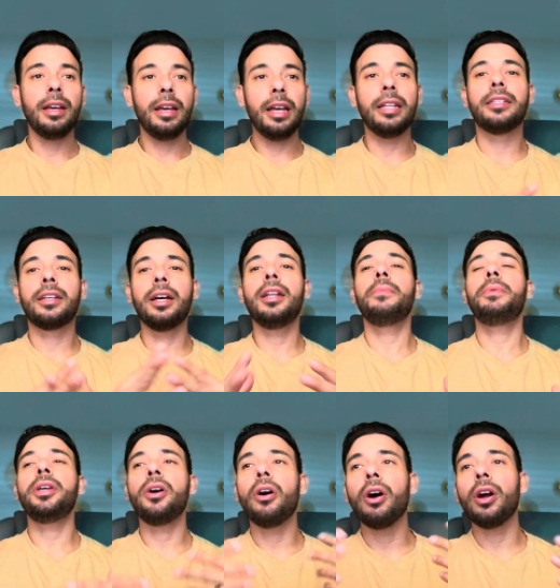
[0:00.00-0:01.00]
it's going to be
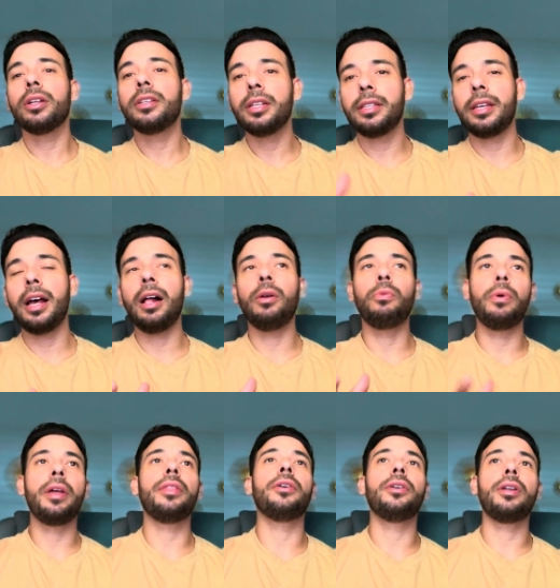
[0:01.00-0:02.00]
hard to tell
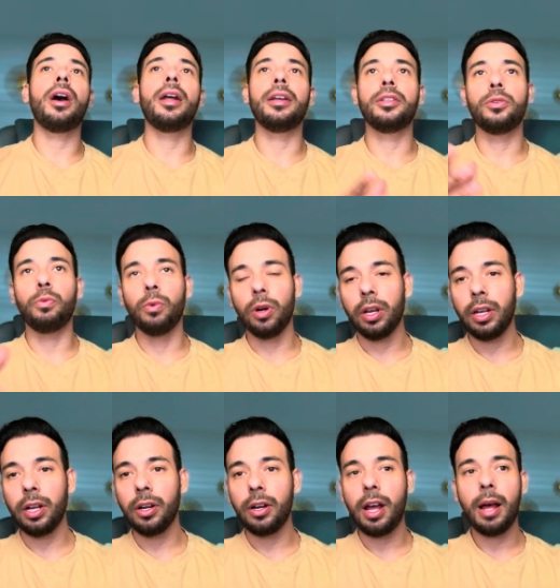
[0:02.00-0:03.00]
whether or not it's
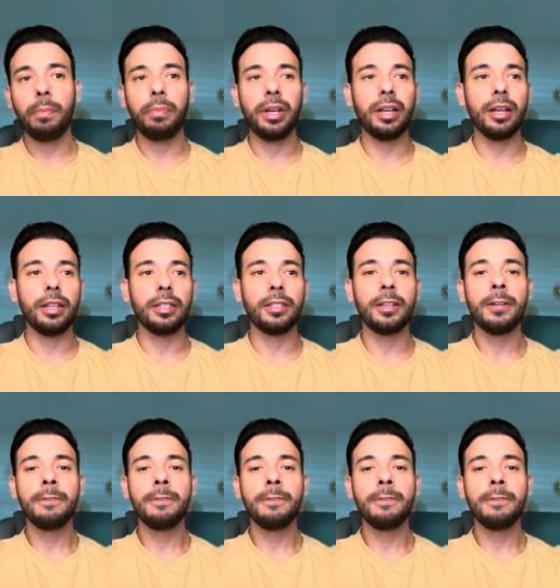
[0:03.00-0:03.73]
working or not because